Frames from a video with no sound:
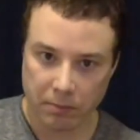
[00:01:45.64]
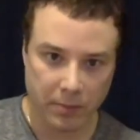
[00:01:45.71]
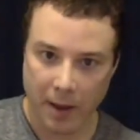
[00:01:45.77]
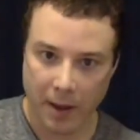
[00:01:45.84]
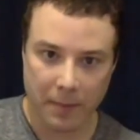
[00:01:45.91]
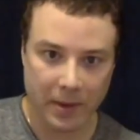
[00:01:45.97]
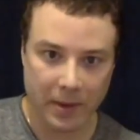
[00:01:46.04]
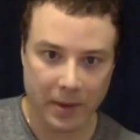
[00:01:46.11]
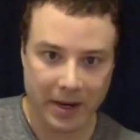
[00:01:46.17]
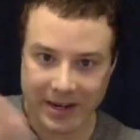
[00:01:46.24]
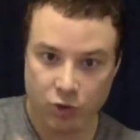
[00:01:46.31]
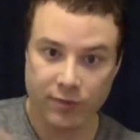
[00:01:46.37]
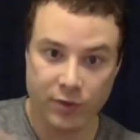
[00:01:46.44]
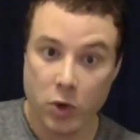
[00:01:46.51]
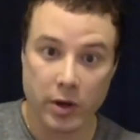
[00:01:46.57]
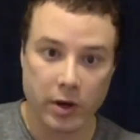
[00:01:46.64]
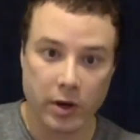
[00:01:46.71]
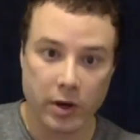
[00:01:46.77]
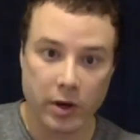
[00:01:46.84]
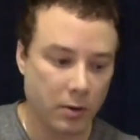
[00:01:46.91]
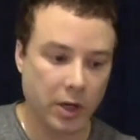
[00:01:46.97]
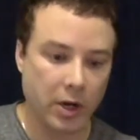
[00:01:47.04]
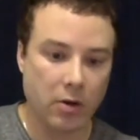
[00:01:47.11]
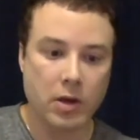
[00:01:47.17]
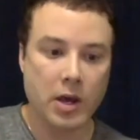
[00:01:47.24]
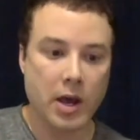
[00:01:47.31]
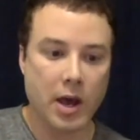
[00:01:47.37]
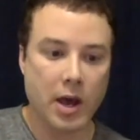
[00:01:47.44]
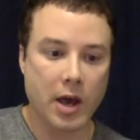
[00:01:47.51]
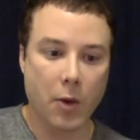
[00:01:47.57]
I'm going to need to review it. You know,
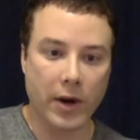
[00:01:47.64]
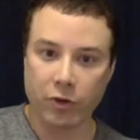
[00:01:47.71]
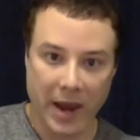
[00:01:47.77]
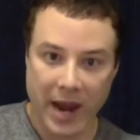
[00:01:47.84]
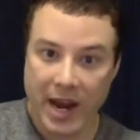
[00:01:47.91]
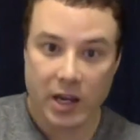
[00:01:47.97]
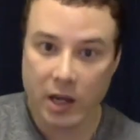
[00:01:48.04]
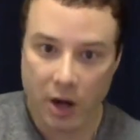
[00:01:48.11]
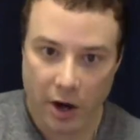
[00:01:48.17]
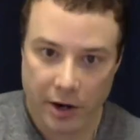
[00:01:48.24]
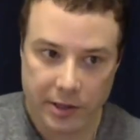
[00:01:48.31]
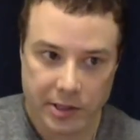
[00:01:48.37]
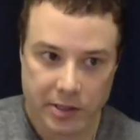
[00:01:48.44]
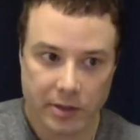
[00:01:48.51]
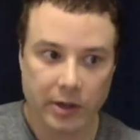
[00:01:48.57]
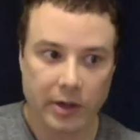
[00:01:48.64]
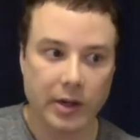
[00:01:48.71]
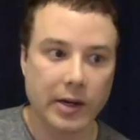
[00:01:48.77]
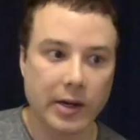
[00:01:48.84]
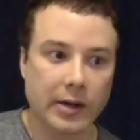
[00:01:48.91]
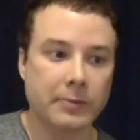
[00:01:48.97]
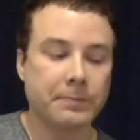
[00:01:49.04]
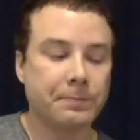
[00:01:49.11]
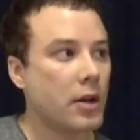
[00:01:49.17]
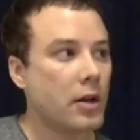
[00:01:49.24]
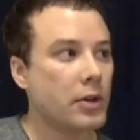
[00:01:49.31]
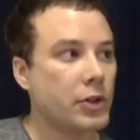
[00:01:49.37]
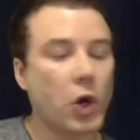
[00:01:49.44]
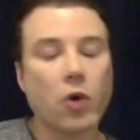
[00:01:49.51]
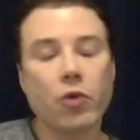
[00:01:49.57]
I want to do my Anki cards or uh,
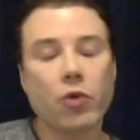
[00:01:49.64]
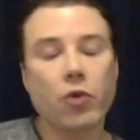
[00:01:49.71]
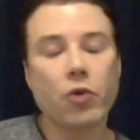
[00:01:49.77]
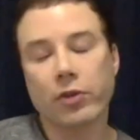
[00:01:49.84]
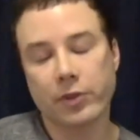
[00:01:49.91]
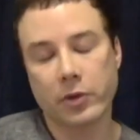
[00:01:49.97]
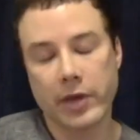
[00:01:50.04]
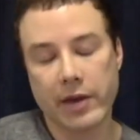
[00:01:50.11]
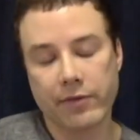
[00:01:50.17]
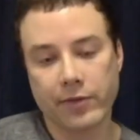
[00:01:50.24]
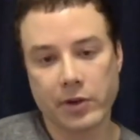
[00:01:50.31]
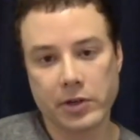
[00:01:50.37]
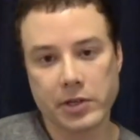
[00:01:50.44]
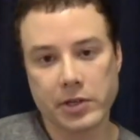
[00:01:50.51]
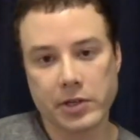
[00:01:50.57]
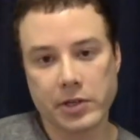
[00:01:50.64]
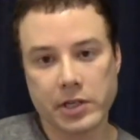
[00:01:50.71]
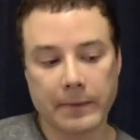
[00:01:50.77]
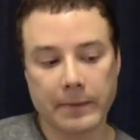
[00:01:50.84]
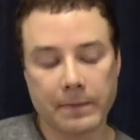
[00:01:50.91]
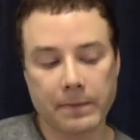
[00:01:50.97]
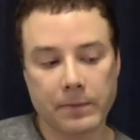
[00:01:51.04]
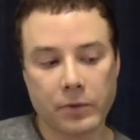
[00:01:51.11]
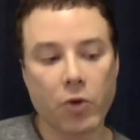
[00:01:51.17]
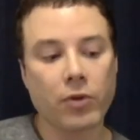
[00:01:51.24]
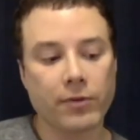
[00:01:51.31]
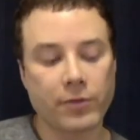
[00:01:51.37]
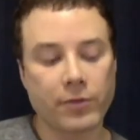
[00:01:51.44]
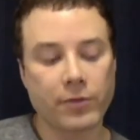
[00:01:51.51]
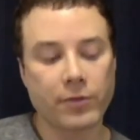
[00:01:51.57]
don't review that first don't
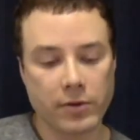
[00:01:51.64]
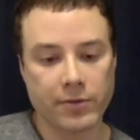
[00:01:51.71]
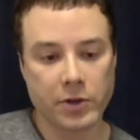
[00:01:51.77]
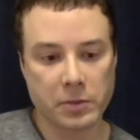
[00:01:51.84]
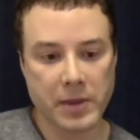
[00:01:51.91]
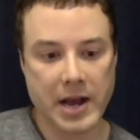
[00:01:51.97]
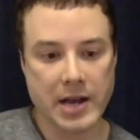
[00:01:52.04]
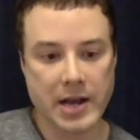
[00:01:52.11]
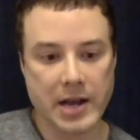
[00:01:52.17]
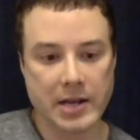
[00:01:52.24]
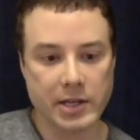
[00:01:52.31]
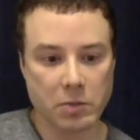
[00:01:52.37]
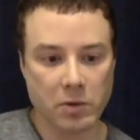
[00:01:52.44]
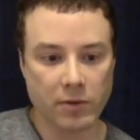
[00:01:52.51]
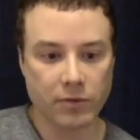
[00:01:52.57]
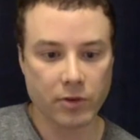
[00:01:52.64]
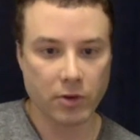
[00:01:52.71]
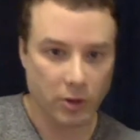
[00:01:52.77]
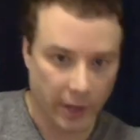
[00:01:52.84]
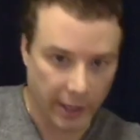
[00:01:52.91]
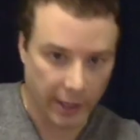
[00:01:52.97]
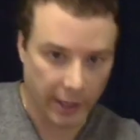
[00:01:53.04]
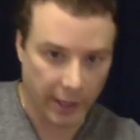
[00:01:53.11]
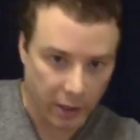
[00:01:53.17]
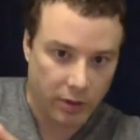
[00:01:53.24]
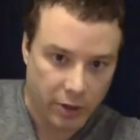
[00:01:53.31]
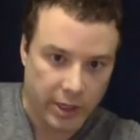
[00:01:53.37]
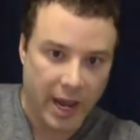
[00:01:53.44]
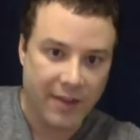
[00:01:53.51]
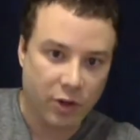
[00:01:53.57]
review the first pass as you move through. You like you
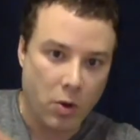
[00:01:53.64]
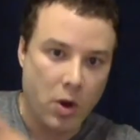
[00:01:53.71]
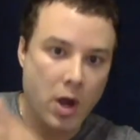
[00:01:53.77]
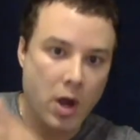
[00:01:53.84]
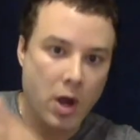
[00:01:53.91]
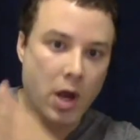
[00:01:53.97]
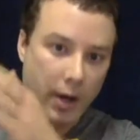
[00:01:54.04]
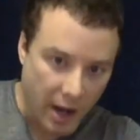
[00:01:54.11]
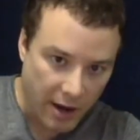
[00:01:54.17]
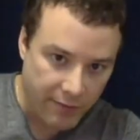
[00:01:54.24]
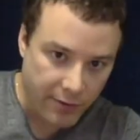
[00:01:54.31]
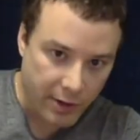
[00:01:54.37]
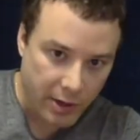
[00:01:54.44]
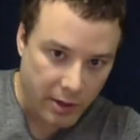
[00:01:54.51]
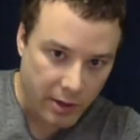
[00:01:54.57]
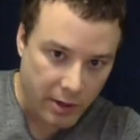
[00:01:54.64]
literally have to go cover